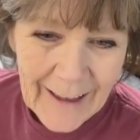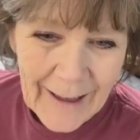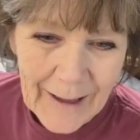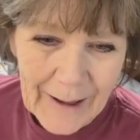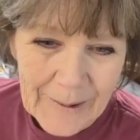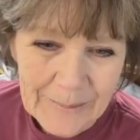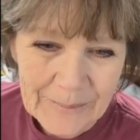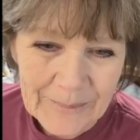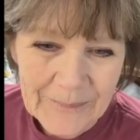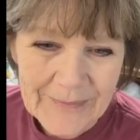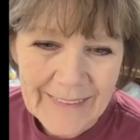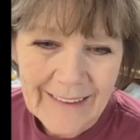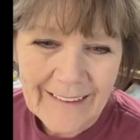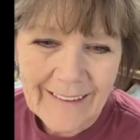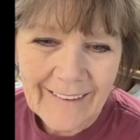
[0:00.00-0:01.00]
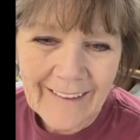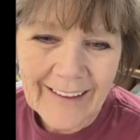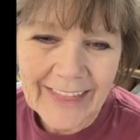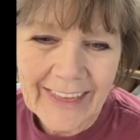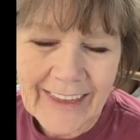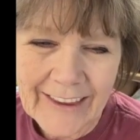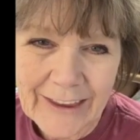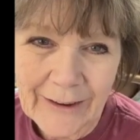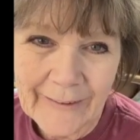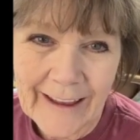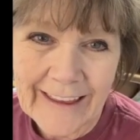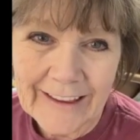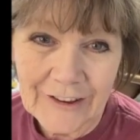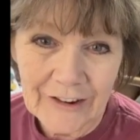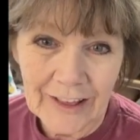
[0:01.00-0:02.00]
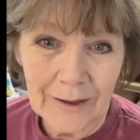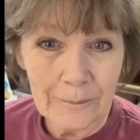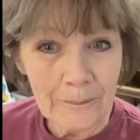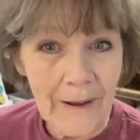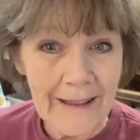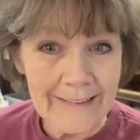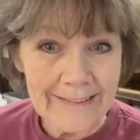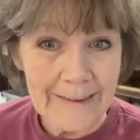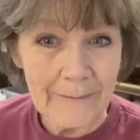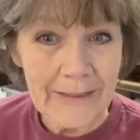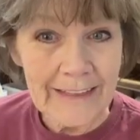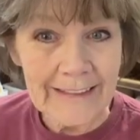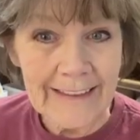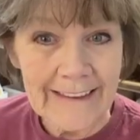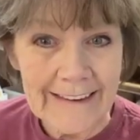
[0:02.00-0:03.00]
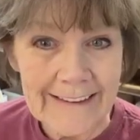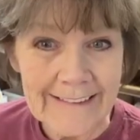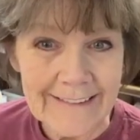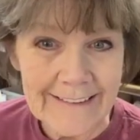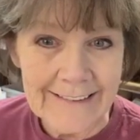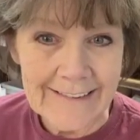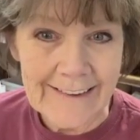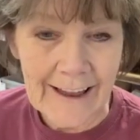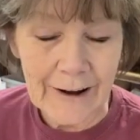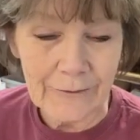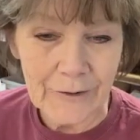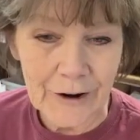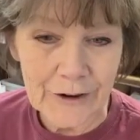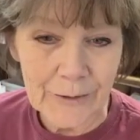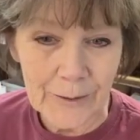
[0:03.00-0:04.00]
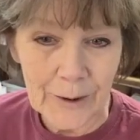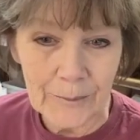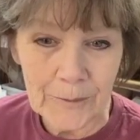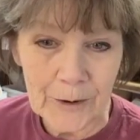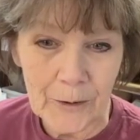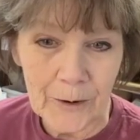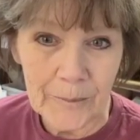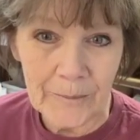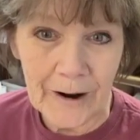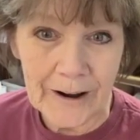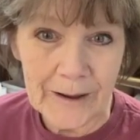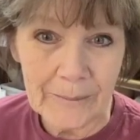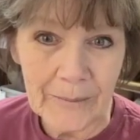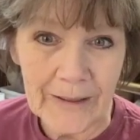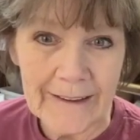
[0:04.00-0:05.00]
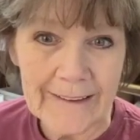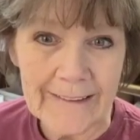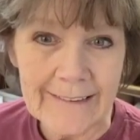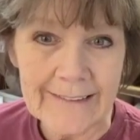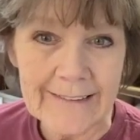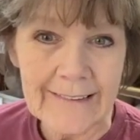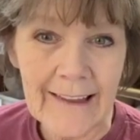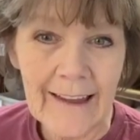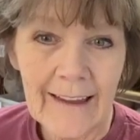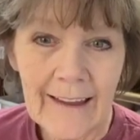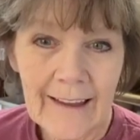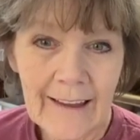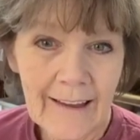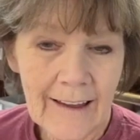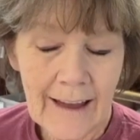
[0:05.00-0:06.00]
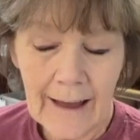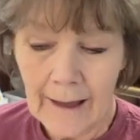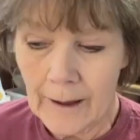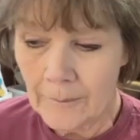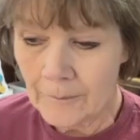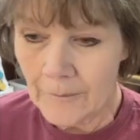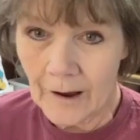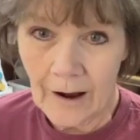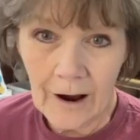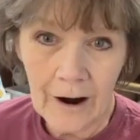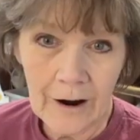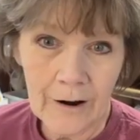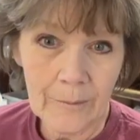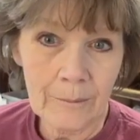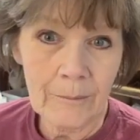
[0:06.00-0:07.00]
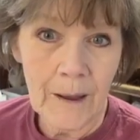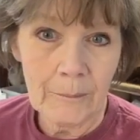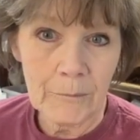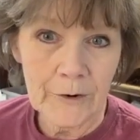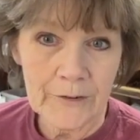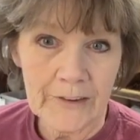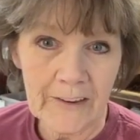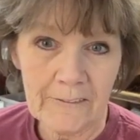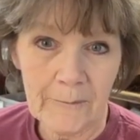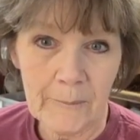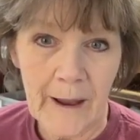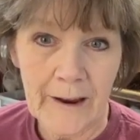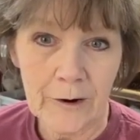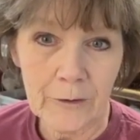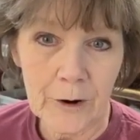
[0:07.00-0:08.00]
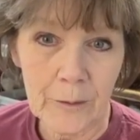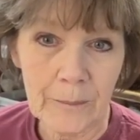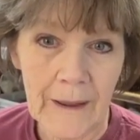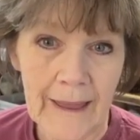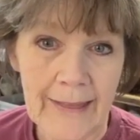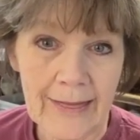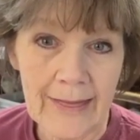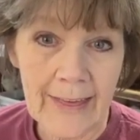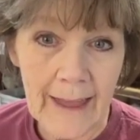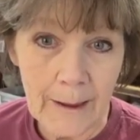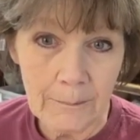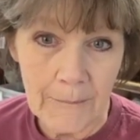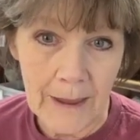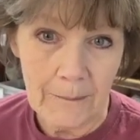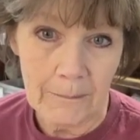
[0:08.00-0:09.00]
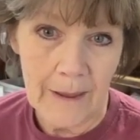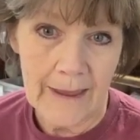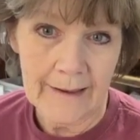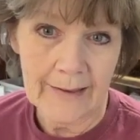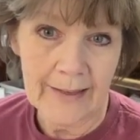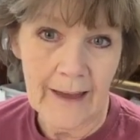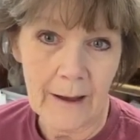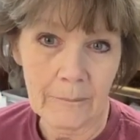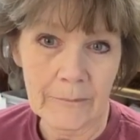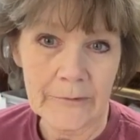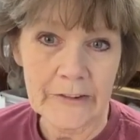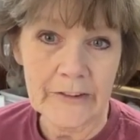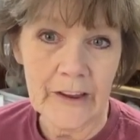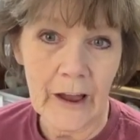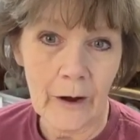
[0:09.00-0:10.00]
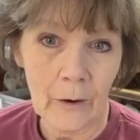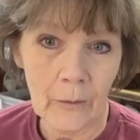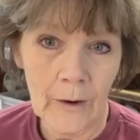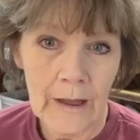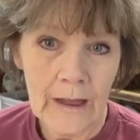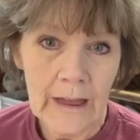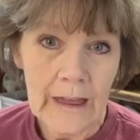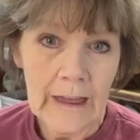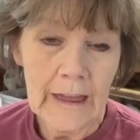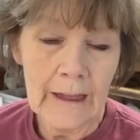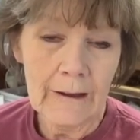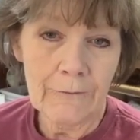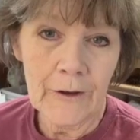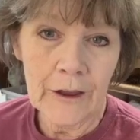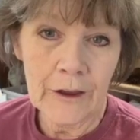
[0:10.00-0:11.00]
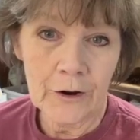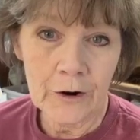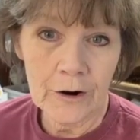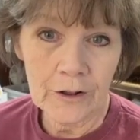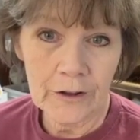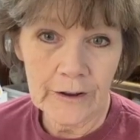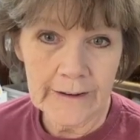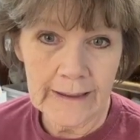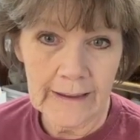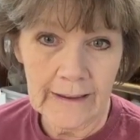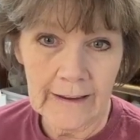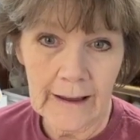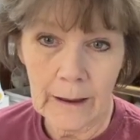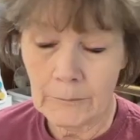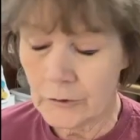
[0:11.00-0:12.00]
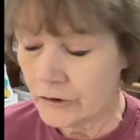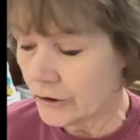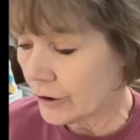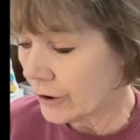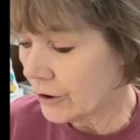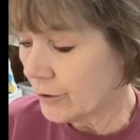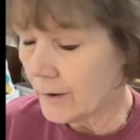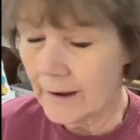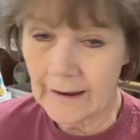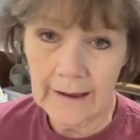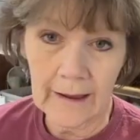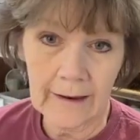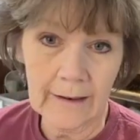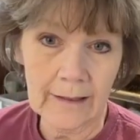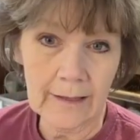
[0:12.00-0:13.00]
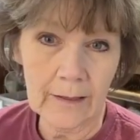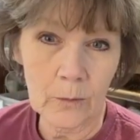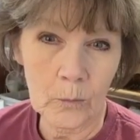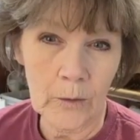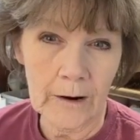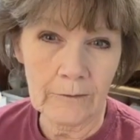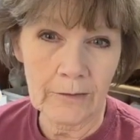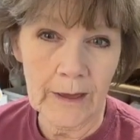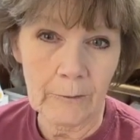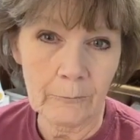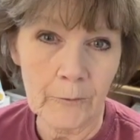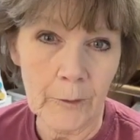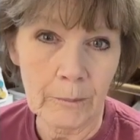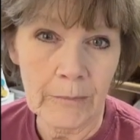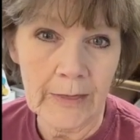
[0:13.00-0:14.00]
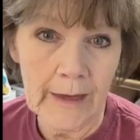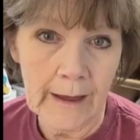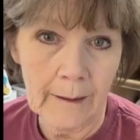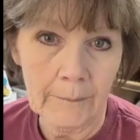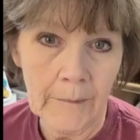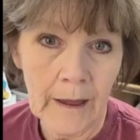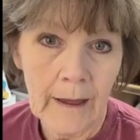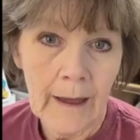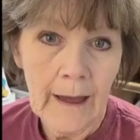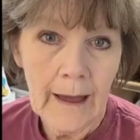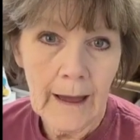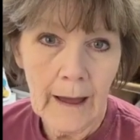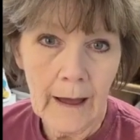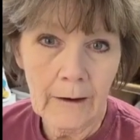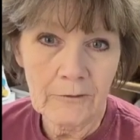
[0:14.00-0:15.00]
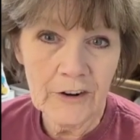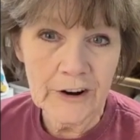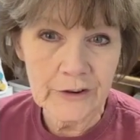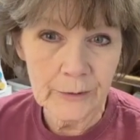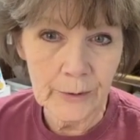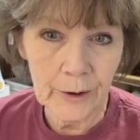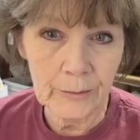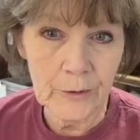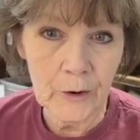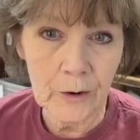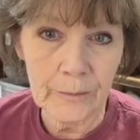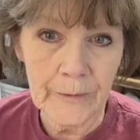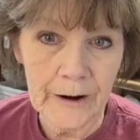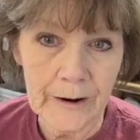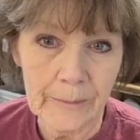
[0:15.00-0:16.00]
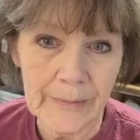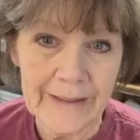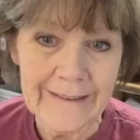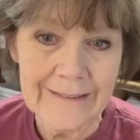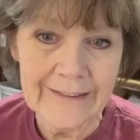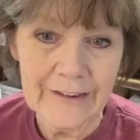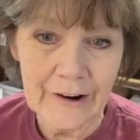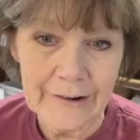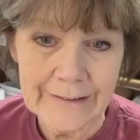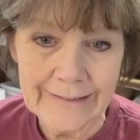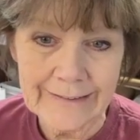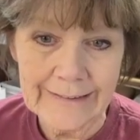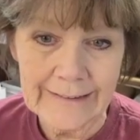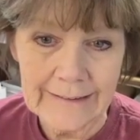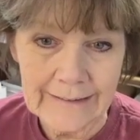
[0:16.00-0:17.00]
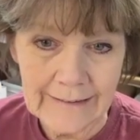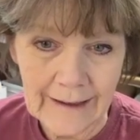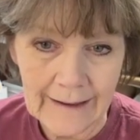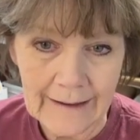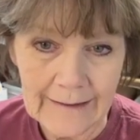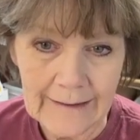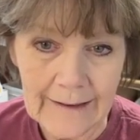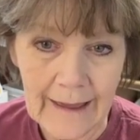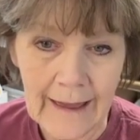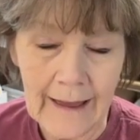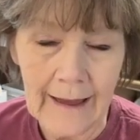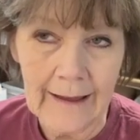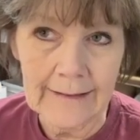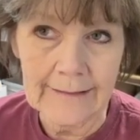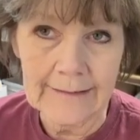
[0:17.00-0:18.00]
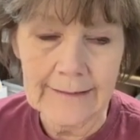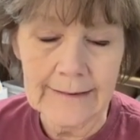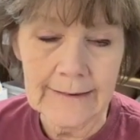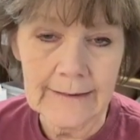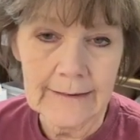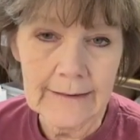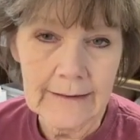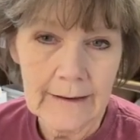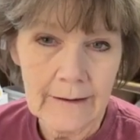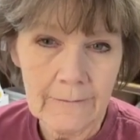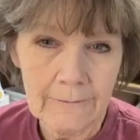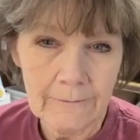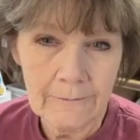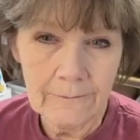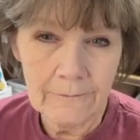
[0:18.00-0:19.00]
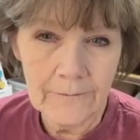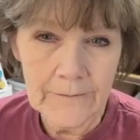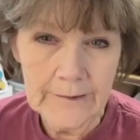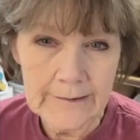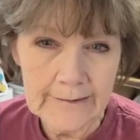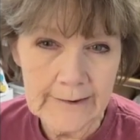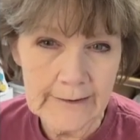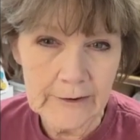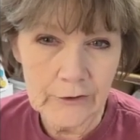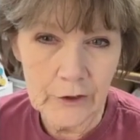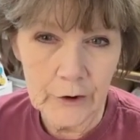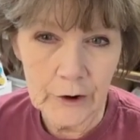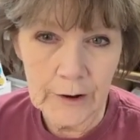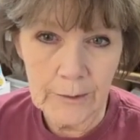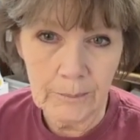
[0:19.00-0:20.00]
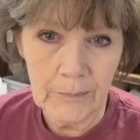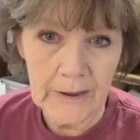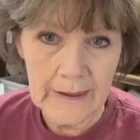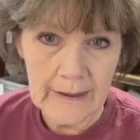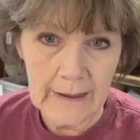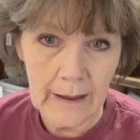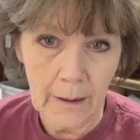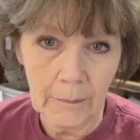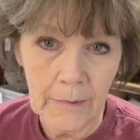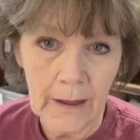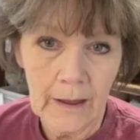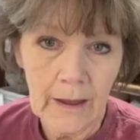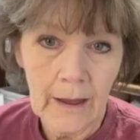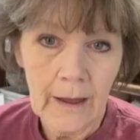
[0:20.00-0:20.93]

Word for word: Um, uh, thank you, Angela. But some of the ladies inside of Virtual Home Decor Marketplace um, are members of my group and they may make them. So if you're looking, I'm sure you can get one of them from them. Uh, Virtual Home Decor Marketplace starts tonight at 6.30 p.m.